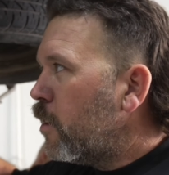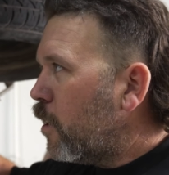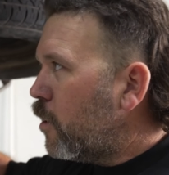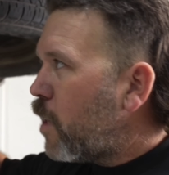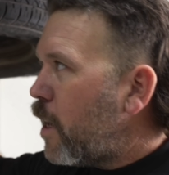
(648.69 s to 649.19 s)

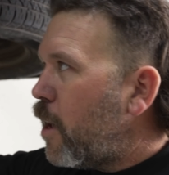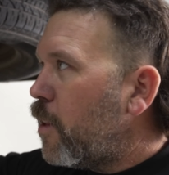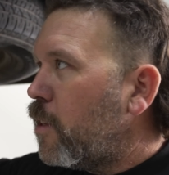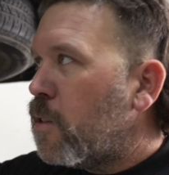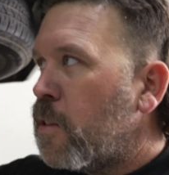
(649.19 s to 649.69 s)
because right now
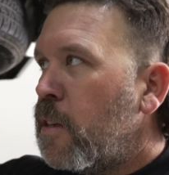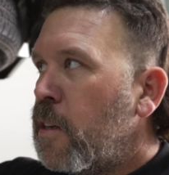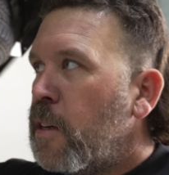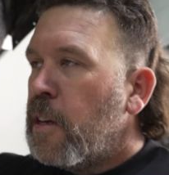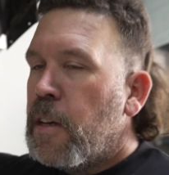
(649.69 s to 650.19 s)
that's
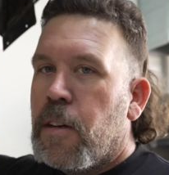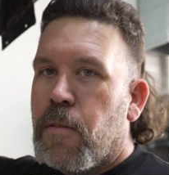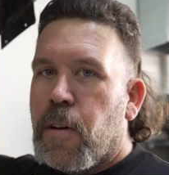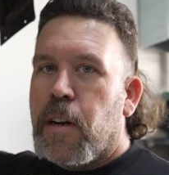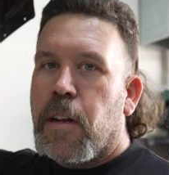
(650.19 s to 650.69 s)

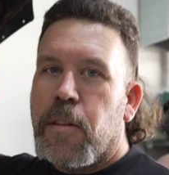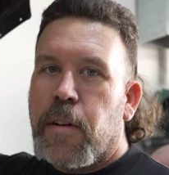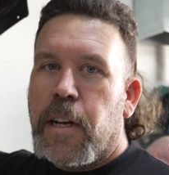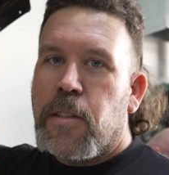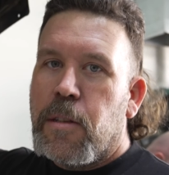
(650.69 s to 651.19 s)
running on
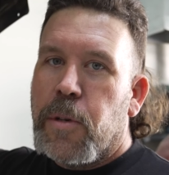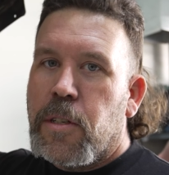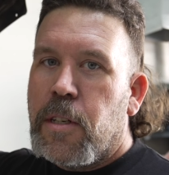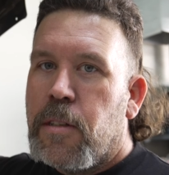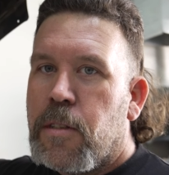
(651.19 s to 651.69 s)
threads in the
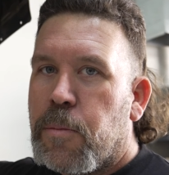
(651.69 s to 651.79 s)
bushing,